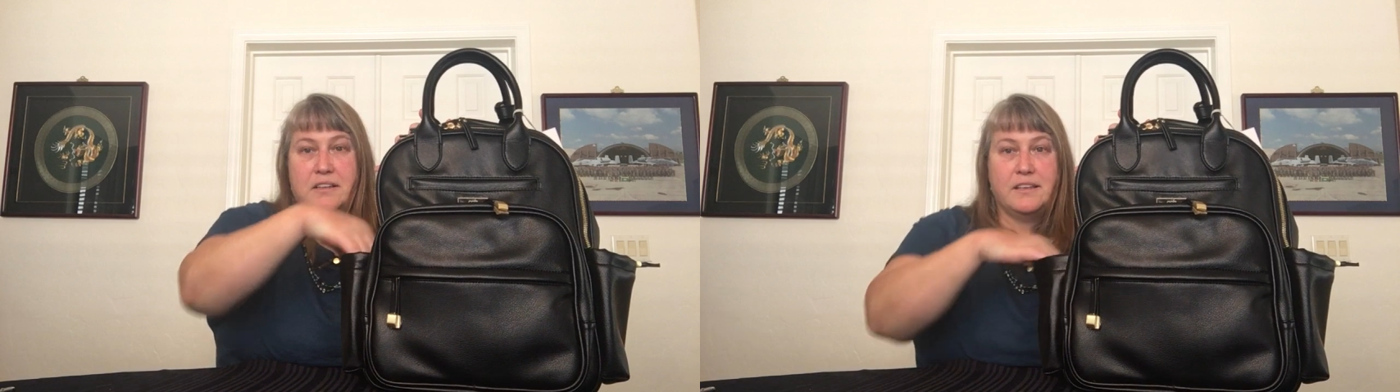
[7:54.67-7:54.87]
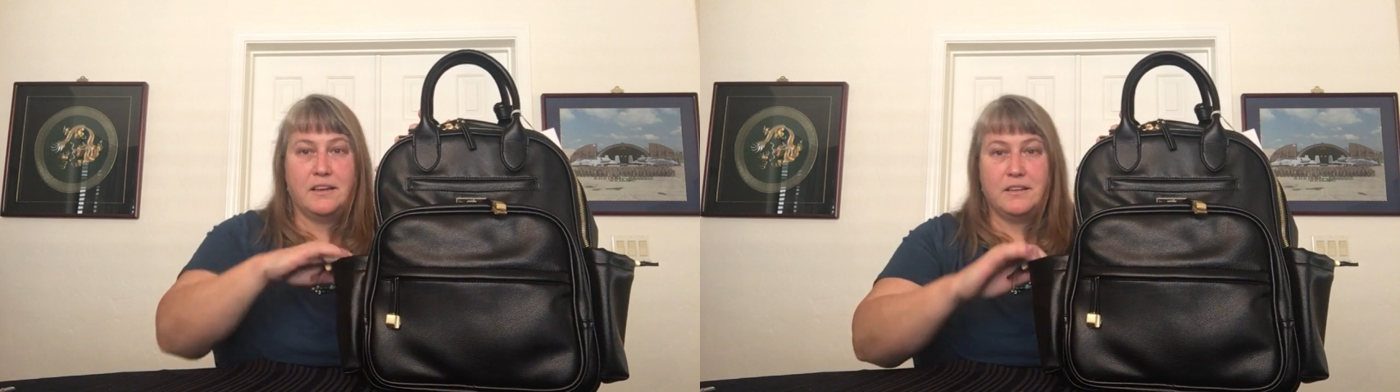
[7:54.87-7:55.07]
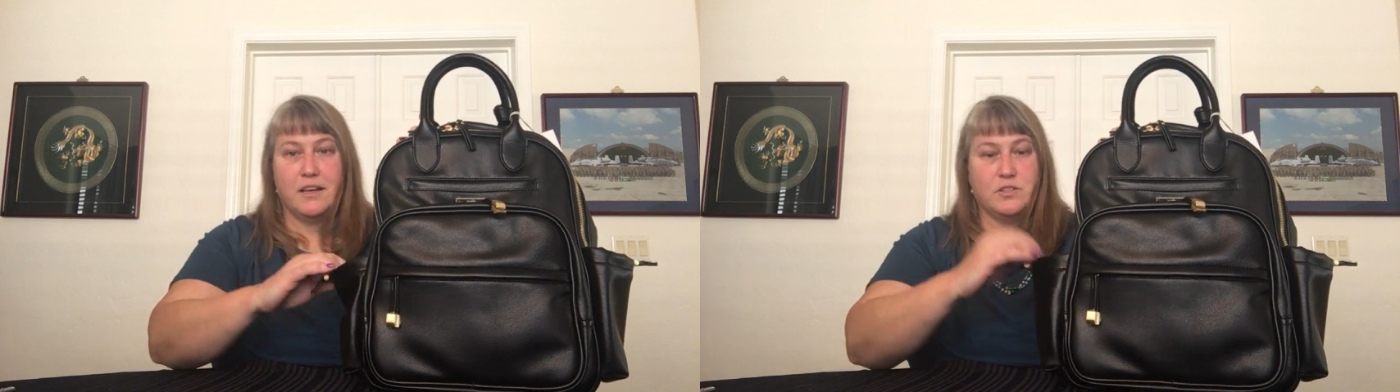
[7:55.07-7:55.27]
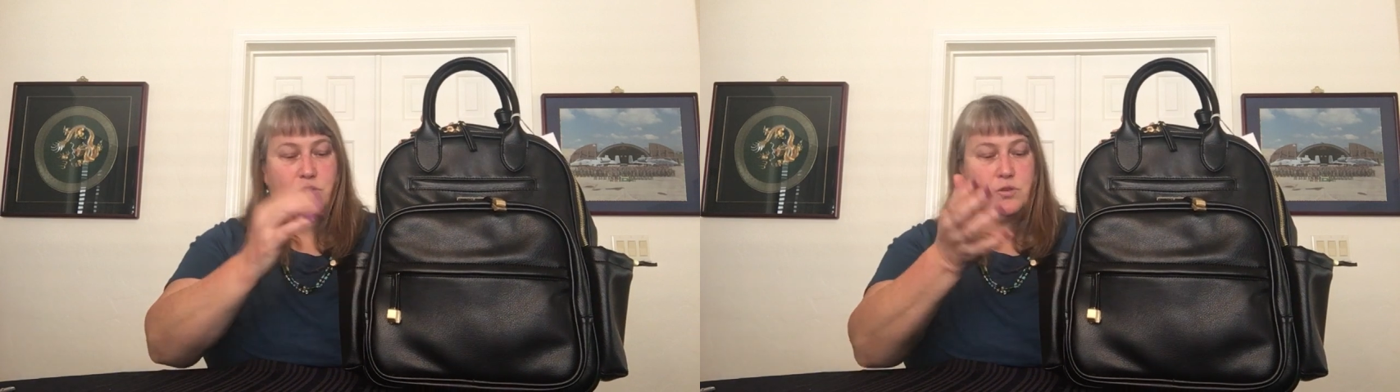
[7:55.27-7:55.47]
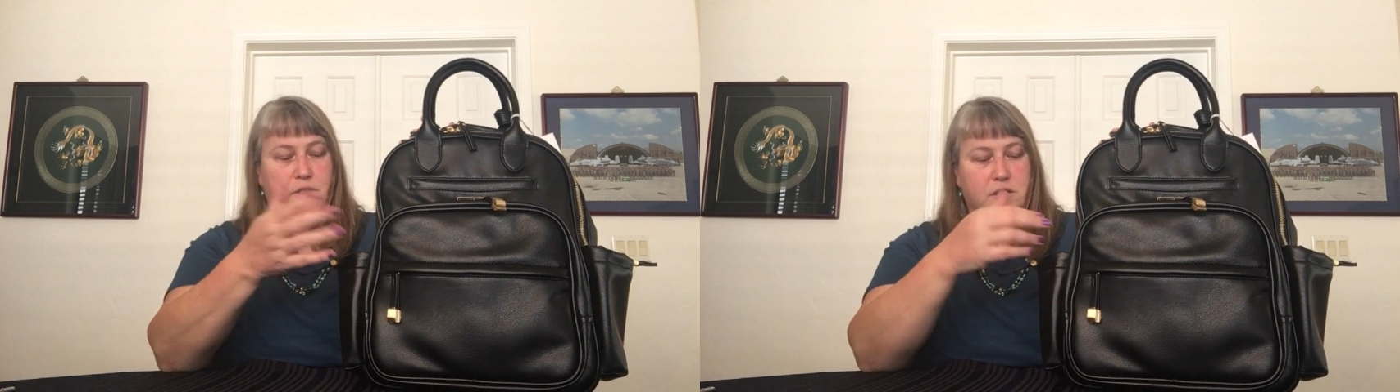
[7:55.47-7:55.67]

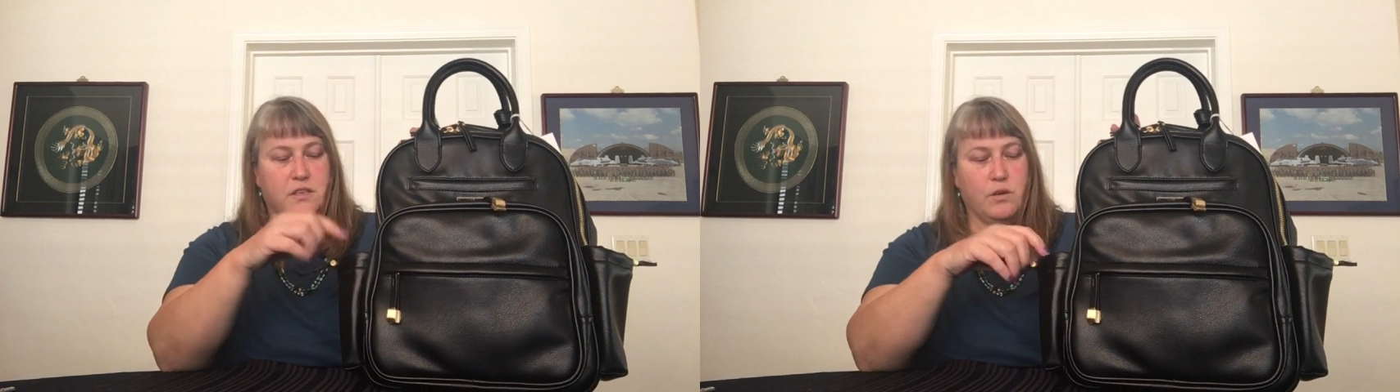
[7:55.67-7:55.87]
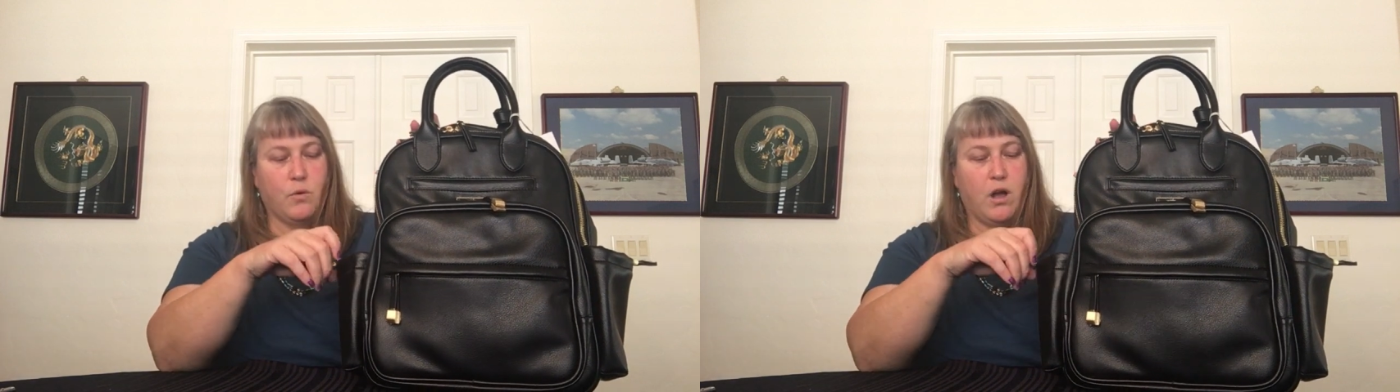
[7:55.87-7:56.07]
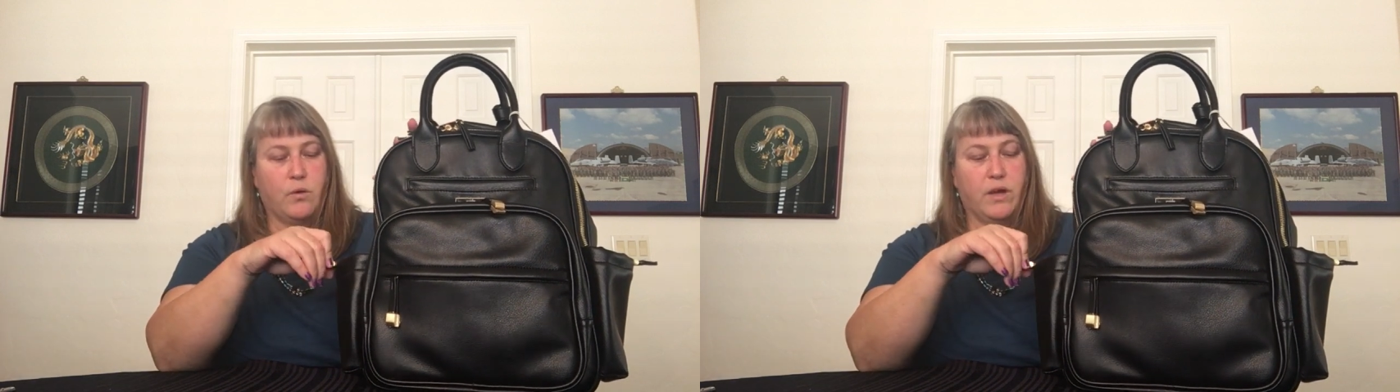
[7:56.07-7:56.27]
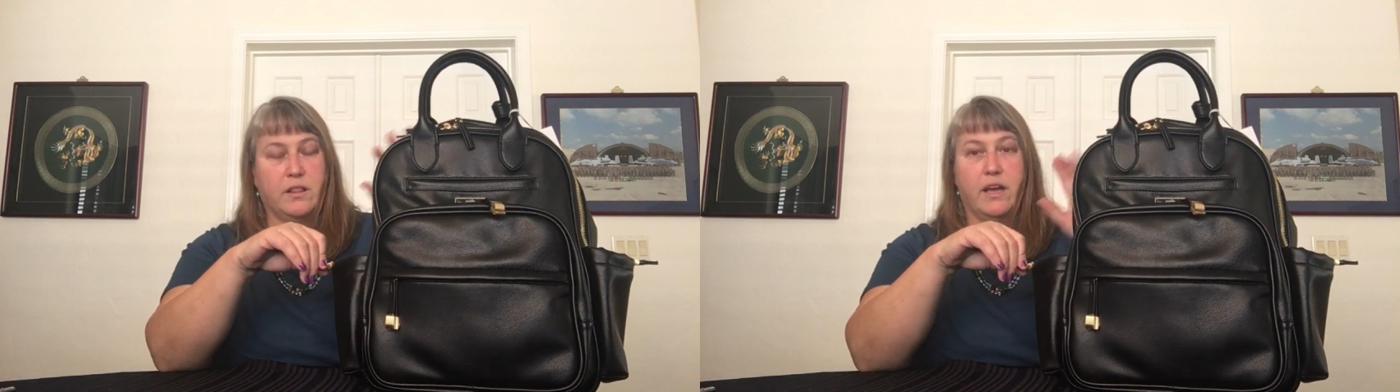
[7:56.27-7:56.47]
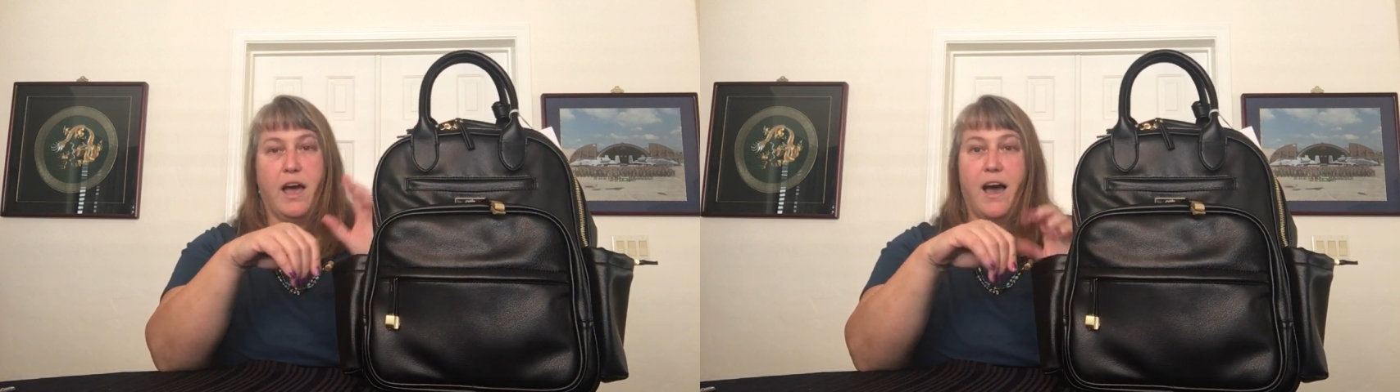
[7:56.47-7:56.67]
sanitizers or things that you want quickly.